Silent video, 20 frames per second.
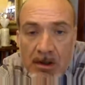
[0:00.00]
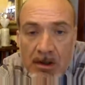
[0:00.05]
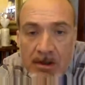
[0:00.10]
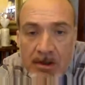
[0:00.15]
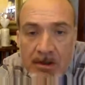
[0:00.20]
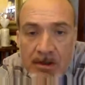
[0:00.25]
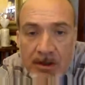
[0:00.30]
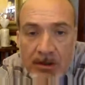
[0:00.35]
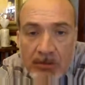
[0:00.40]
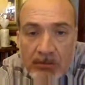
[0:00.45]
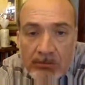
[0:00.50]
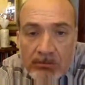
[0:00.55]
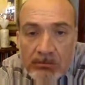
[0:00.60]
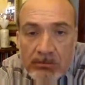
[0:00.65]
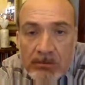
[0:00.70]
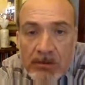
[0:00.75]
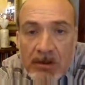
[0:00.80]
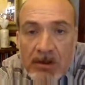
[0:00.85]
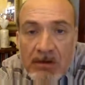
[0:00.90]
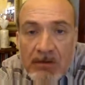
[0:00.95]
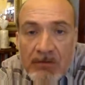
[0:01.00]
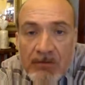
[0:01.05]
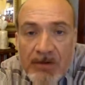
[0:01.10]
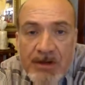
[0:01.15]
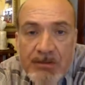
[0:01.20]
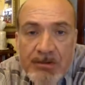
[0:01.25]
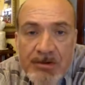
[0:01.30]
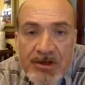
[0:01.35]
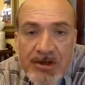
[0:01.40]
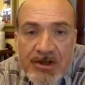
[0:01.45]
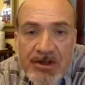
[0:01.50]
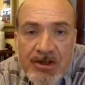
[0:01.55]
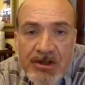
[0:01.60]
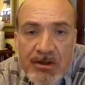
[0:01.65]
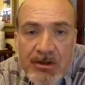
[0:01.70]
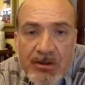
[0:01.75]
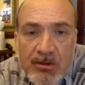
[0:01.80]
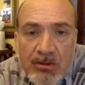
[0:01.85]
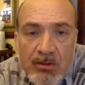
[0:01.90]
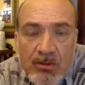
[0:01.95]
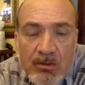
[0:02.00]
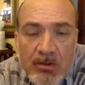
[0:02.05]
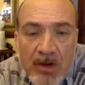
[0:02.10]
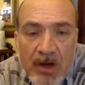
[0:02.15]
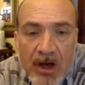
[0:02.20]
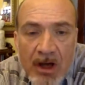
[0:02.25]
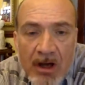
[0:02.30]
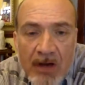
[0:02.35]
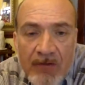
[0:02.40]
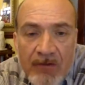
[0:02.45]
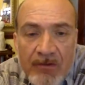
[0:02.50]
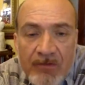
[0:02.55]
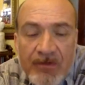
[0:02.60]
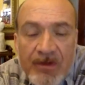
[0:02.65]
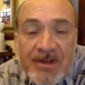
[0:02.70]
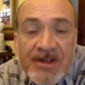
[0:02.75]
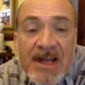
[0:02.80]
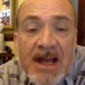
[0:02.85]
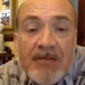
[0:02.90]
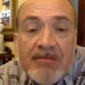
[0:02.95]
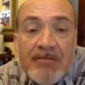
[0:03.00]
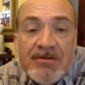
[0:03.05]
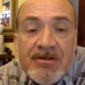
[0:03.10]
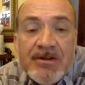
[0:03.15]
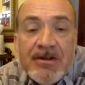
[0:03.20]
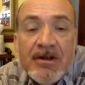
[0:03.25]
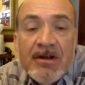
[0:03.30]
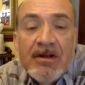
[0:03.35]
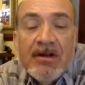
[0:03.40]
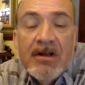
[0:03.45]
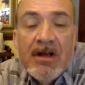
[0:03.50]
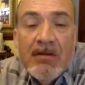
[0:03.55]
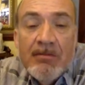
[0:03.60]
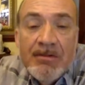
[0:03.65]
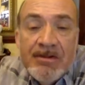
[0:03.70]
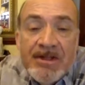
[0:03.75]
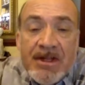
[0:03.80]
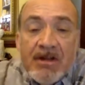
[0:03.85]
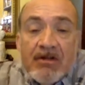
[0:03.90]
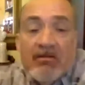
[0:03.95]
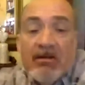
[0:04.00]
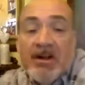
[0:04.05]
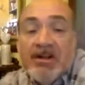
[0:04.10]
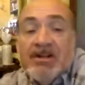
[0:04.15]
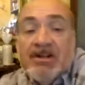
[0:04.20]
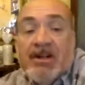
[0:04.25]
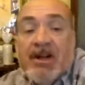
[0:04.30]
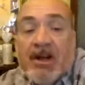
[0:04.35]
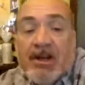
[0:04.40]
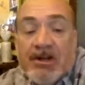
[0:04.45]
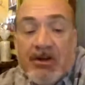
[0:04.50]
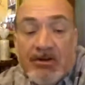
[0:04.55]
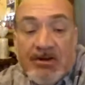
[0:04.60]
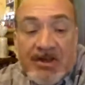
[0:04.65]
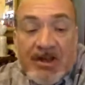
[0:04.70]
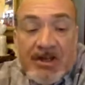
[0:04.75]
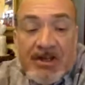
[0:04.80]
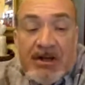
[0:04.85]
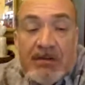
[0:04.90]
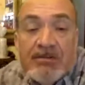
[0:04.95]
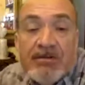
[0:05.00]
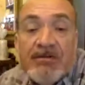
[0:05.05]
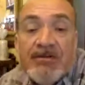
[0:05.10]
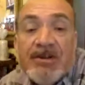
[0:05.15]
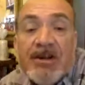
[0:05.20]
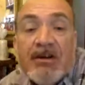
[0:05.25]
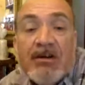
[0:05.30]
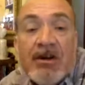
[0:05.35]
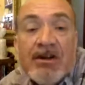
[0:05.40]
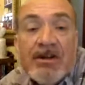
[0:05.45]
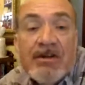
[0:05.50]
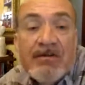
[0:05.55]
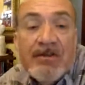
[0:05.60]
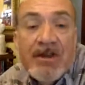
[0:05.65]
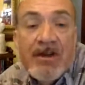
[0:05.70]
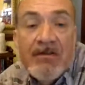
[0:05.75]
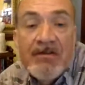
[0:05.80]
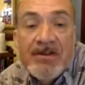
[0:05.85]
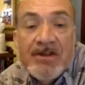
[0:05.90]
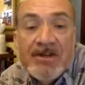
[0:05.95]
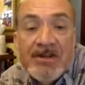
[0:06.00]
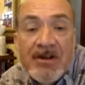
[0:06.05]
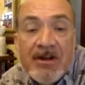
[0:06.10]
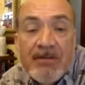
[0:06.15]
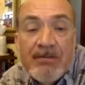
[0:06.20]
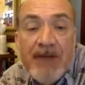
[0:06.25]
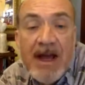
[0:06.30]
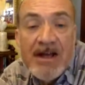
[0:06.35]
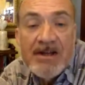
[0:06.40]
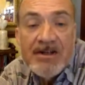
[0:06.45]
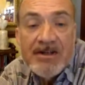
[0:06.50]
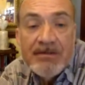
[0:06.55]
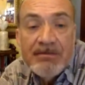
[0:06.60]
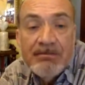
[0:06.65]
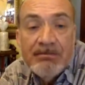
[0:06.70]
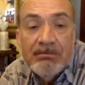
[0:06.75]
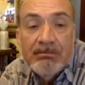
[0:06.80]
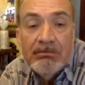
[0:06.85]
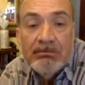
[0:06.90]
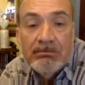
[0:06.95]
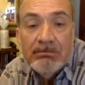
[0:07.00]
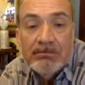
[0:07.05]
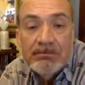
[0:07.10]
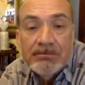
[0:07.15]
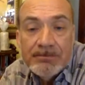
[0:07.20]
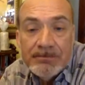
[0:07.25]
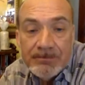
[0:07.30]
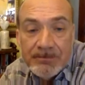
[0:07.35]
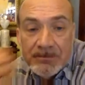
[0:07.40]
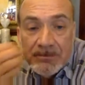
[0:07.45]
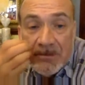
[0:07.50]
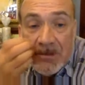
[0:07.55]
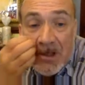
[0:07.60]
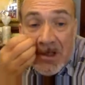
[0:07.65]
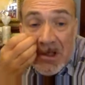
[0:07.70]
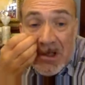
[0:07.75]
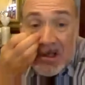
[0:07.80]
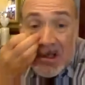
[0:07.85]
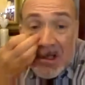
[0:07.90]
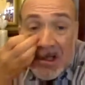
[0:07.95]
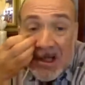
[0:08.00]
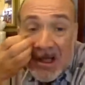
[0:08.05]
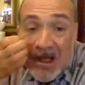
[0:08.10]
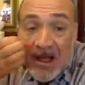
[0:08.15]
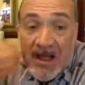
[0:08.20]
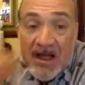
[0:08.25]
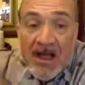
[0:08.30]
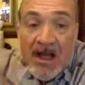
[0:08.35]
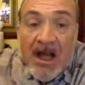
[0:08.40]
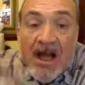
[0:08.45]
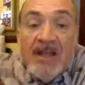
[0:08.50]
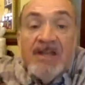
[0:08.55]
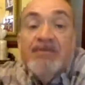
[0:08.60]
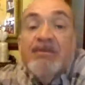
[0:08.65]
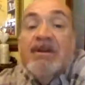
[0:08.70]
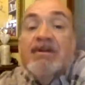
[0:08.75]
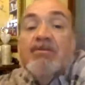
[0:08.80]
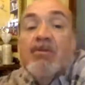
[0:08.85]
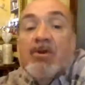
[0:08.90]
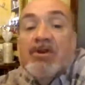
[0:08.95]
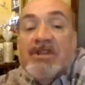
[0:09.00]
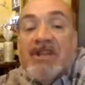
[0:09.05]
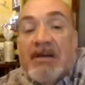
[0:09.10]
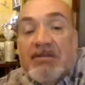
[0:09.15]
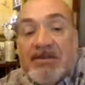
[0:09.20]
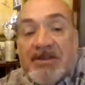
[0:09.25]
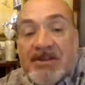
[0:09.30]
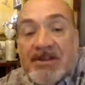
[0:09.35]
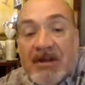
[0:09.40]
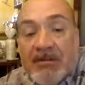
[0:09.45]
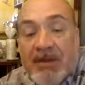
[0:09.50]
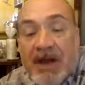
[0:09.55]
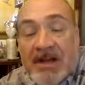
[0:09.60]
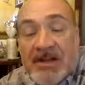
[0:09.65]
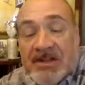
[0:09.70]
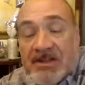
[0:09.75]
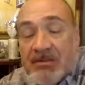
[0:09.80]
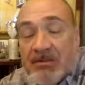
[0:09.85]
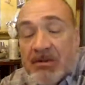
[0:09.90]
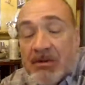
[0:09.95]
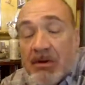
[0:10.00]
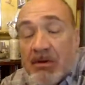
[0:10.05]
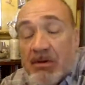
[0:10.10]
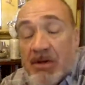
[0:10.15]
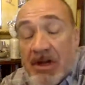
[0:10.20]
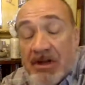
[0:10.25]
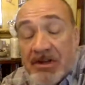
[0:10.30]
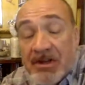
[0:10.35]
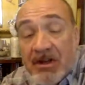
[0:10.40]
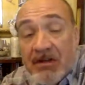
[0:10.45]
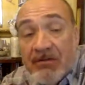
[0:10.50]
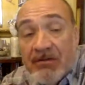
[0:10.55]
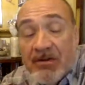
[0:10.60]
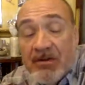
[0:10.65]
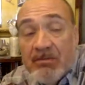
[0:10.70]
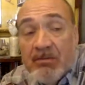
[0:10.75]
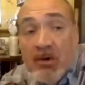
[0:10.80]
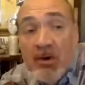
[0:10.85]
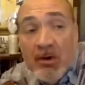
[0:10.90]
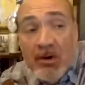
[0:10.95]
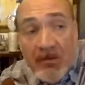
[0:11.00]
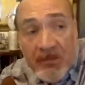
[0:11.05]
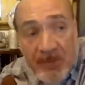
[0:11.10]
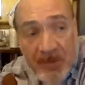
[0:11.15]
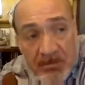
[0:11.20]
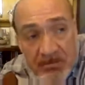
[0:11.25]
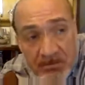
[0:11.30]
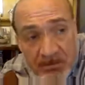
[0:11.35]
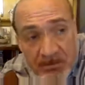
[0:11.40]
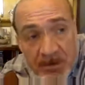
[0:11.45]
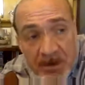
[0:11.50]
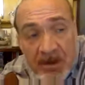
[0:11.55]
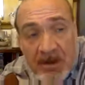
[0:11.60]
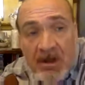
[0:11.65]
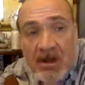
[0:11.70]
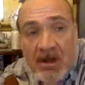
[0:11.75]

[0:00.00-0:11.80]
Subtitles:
So these were just two, the adapter and the decorator, two distinct examples of a general idea of a design pattern. And there's many more established design patterns, and we're going to go through more of them.